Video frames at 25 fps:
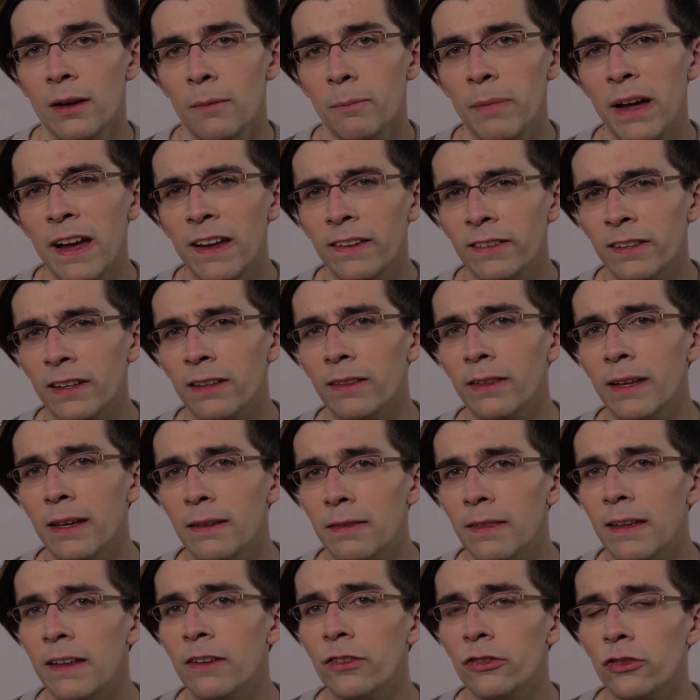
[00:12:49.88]
Basically,
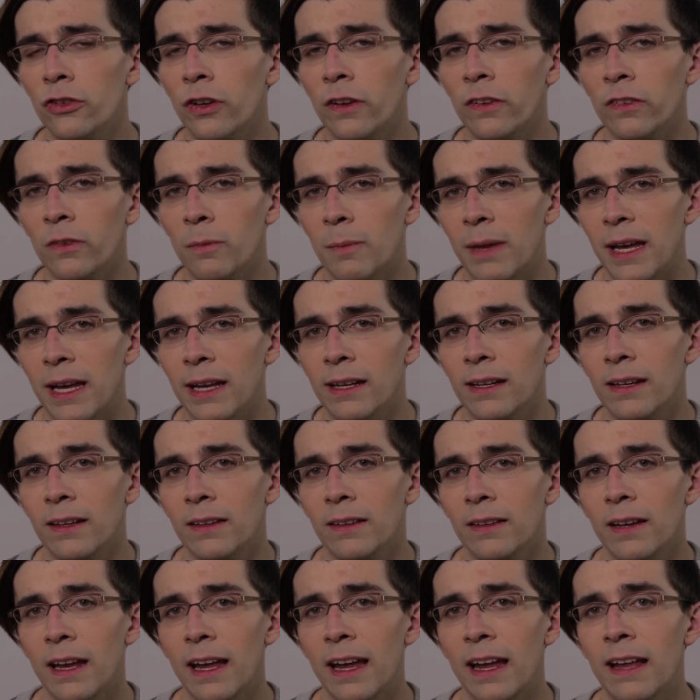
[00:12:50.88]
these just
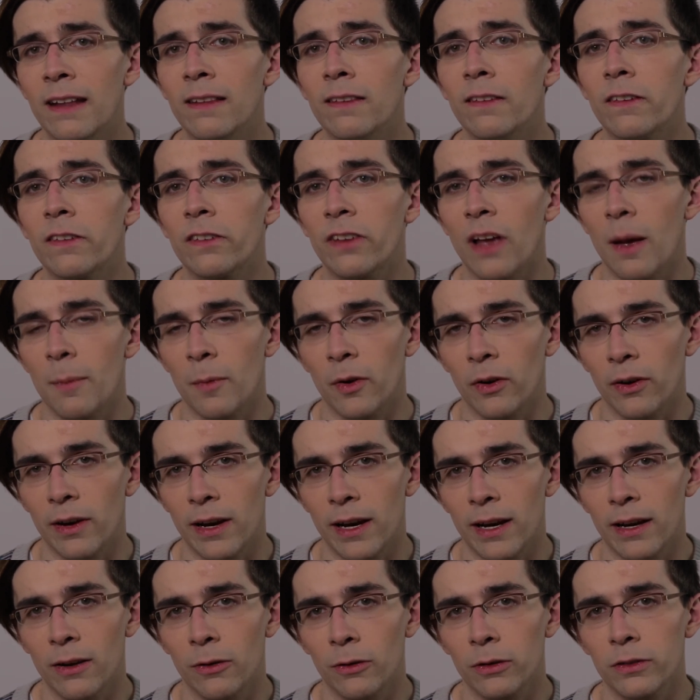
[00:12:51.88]
mean in
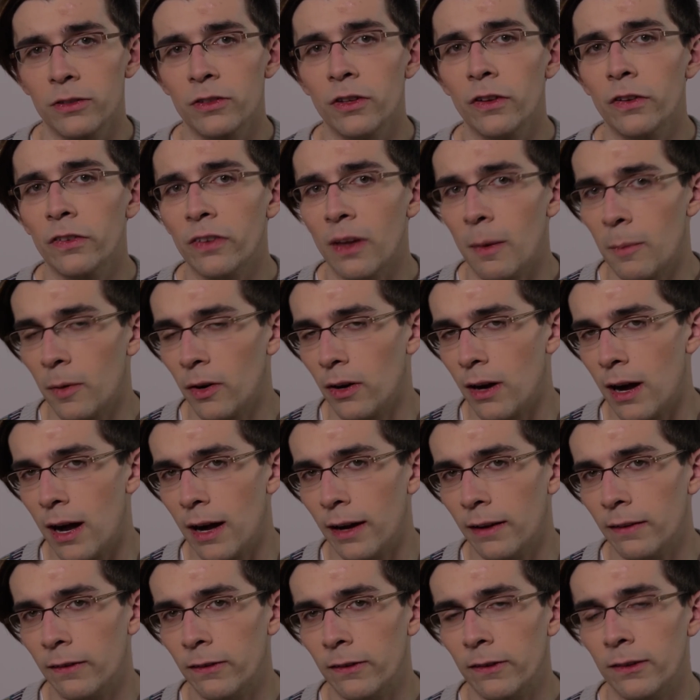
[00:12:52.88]
summary, or to
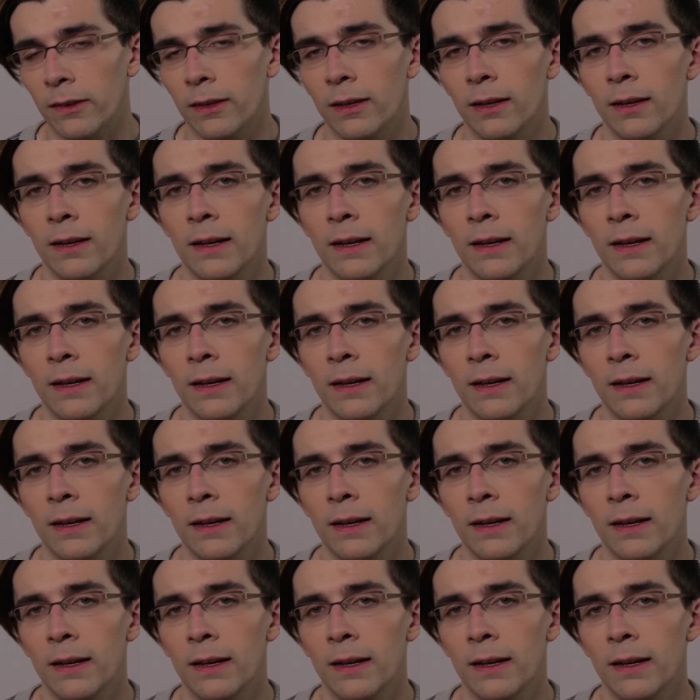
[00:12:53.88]
summarize.